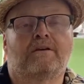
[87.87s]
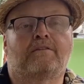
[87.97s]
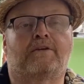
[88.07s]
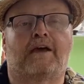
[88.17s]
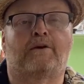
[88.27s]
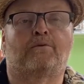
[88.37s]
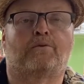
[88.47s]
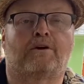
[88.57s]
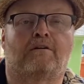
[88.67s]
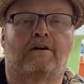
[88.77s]
They
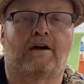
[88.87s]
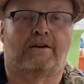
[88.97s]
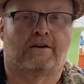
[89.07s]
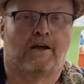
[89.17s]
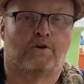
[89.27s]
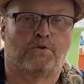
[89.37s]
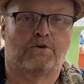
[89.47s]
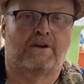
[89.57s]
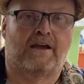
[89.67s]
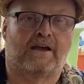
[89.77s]
will unload
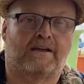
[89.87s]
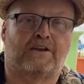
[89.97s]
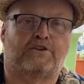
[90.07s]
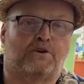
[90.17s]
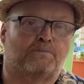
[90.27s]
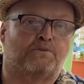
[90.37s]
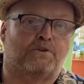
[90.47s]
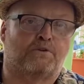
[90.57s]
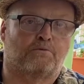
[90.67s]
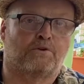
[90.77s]
and get you up to
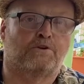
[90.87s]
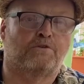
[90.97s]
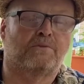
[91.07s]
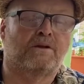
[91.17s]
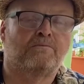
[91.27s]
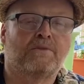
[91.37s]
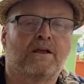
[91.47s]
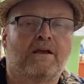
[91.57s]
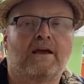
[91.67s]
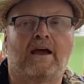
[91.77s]
your room,
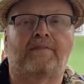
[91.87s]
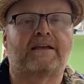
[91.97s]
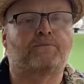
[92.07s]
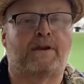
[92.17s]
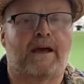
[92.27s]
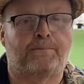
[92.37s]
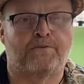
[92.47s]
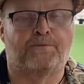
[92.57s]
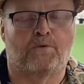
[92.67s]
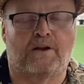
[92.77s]
and that's what
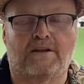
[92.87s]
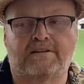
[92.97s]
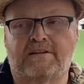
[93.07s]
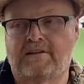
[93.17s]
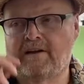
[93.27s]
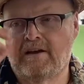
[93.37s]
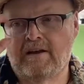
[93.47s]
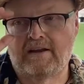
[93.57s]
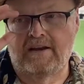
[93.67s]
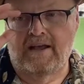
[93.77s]
happened for us.
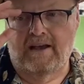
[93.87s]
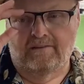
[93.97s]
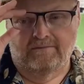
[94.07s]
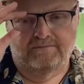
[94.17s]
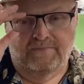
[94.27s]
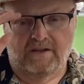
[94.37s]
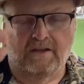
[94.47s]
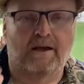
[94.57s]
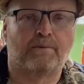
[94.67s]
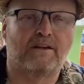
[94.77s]
Now, a
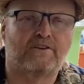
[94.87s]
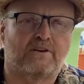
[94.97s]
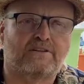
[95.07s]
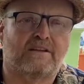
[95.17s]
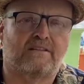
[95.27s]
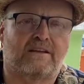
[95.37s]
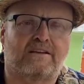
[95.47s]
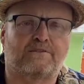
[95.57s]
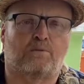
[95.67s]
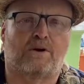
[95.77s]
couple interesting
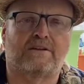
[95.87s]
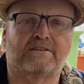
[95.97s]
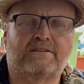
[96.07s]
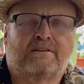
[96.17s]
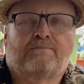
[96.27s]
things was